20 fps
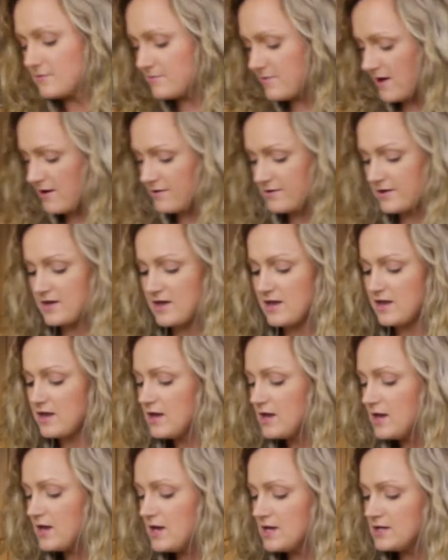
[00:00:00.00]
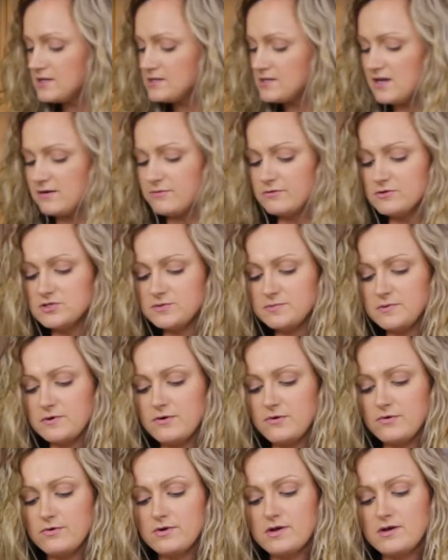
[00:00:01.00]
about a
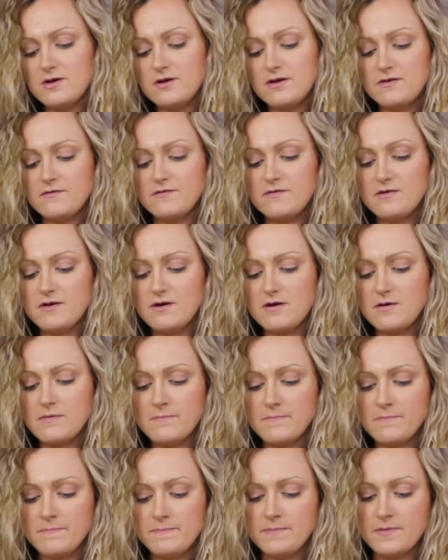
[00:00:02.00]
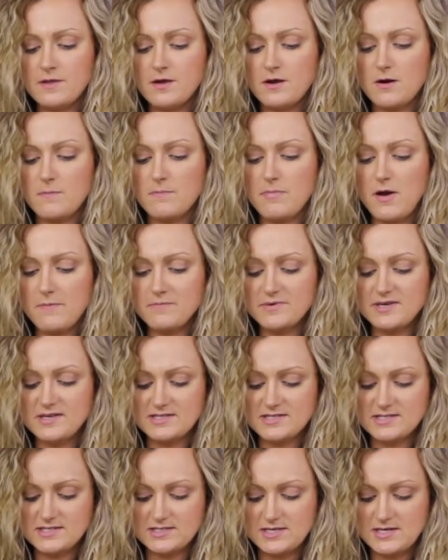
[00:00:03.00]
tablespoon of our
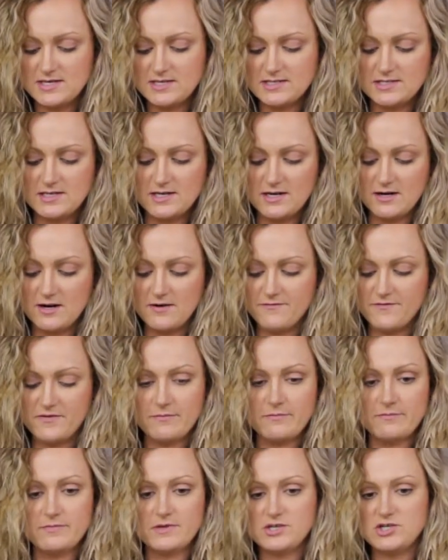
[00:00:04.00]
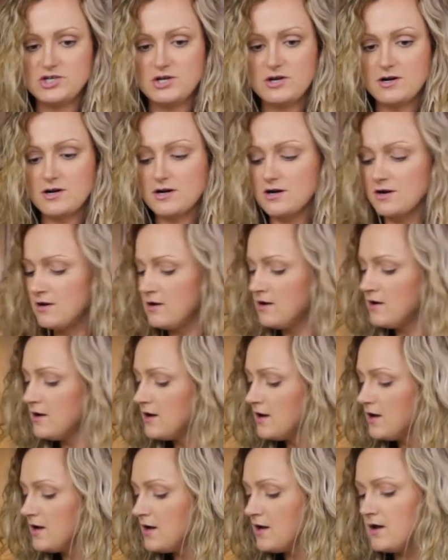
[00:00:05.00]
pumpkin seeds here from the jar.
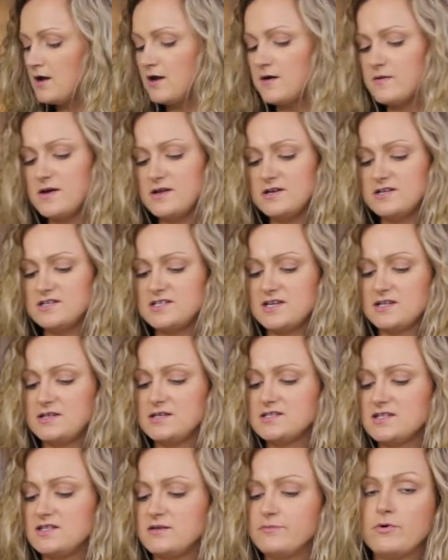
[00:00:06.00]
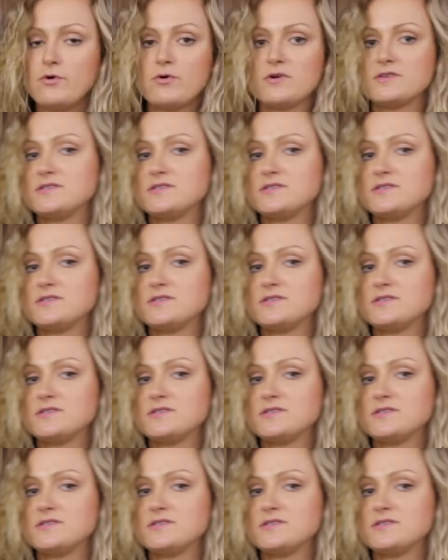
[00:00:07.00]
And I just get these at the bulk